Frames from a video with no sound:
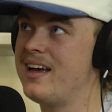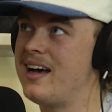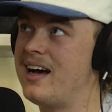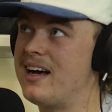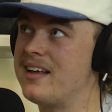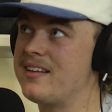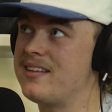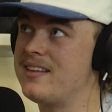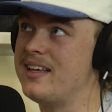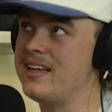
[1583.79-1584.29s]

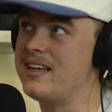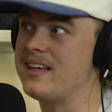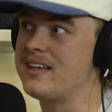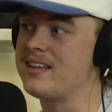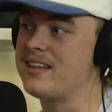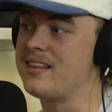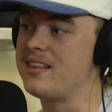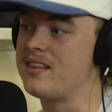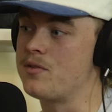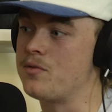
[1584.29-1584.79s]
I
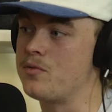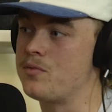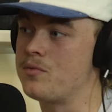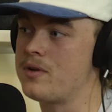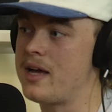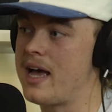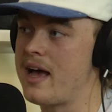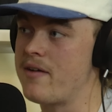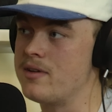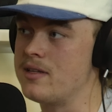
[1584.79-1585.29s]
think
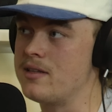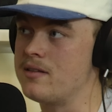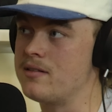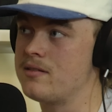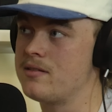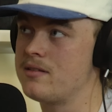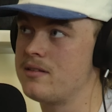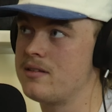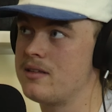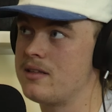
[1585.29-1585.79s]

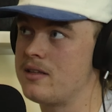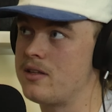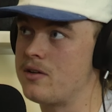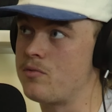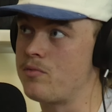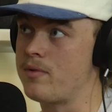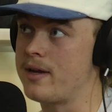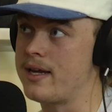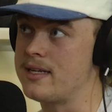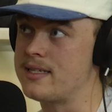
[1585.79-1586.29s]
having the
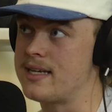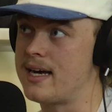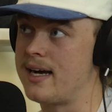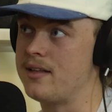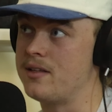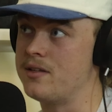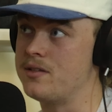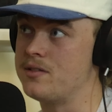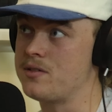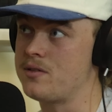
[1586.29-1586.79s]

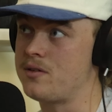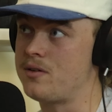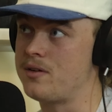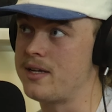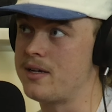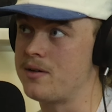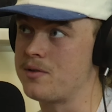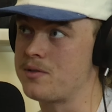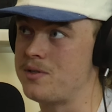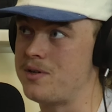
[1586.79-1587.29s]
retailers on
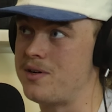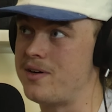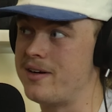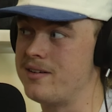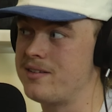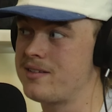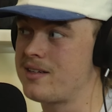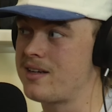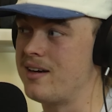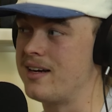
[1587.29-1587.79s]
our
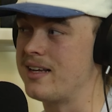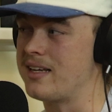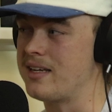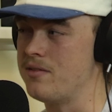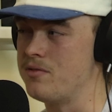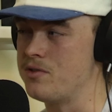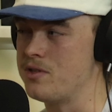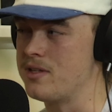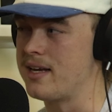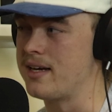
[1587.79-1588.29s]
side kind of
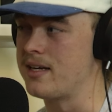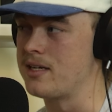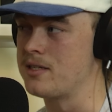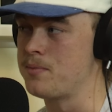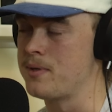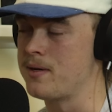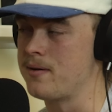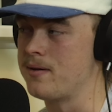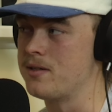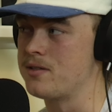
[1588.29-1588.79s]
gives you that
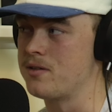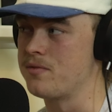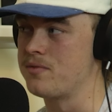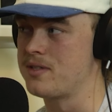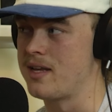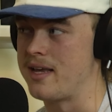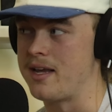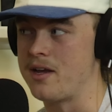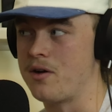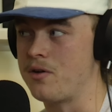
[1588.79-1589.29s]
experience of
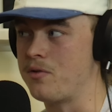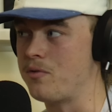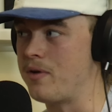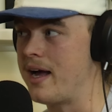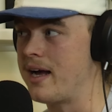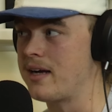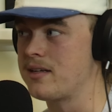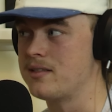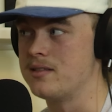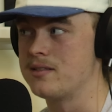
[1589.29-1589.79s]
seeing it on
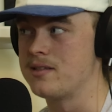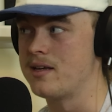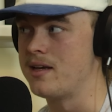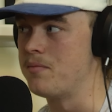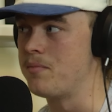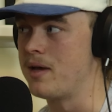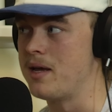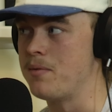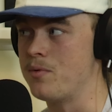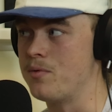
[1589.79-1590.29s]
racks and
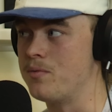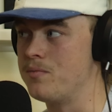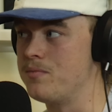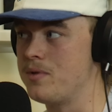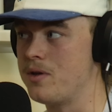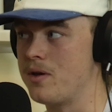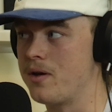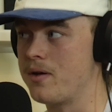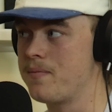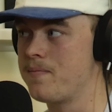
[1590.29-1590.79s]
seeing people,
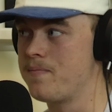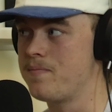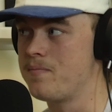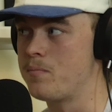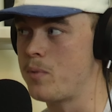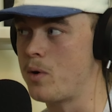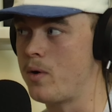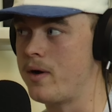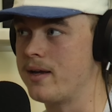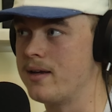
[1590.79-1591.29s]

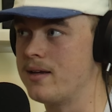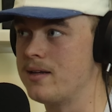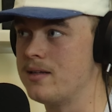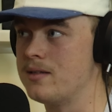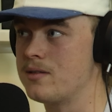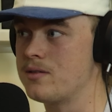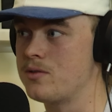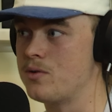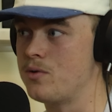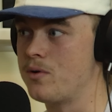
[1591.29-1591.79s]
buying it
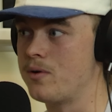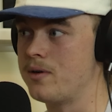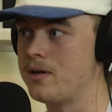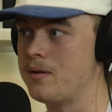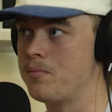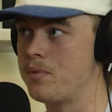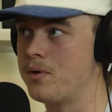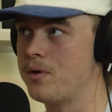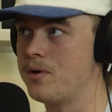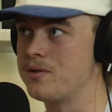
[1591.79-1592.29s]
in store and
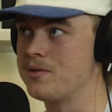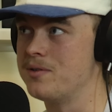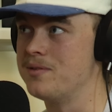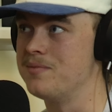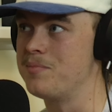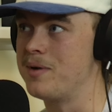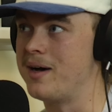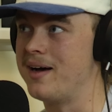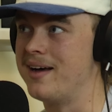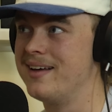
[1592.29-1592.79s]
in
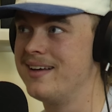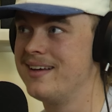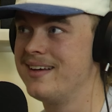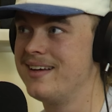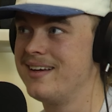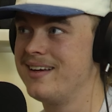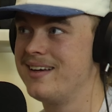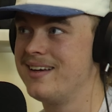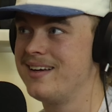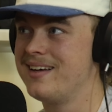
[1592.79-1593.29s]
person. But
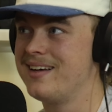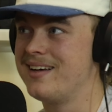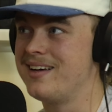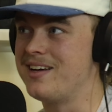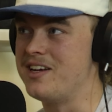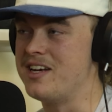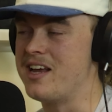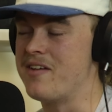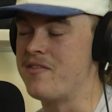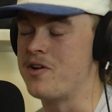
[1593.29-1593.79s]

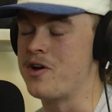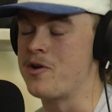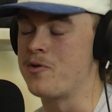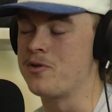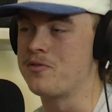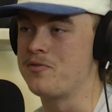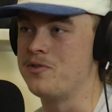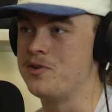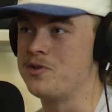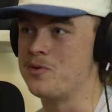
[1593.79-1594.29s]
you never know what
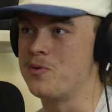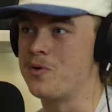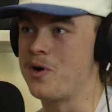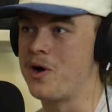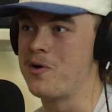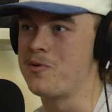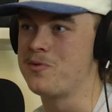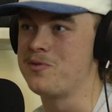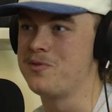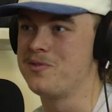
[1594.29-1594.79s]
the future will
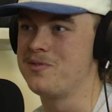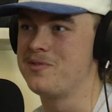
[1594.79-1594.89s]
hold.